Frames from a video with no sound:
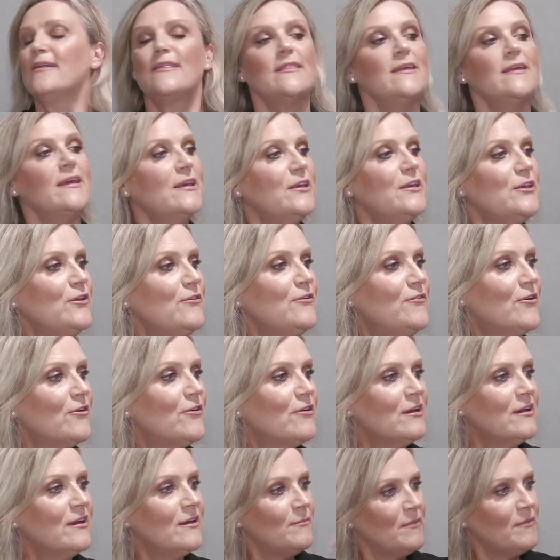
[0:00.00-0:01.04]
Thank you
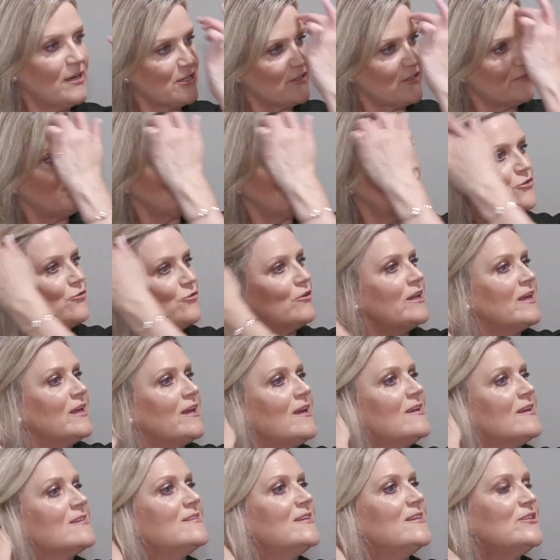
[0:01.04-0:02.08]
very much for joining
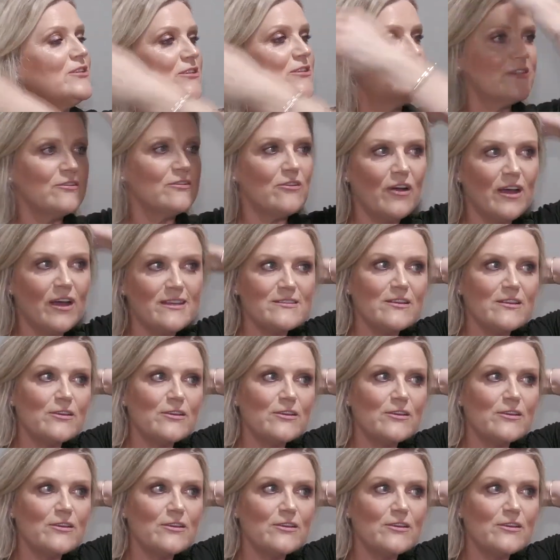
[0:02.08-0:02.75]
our session tonight.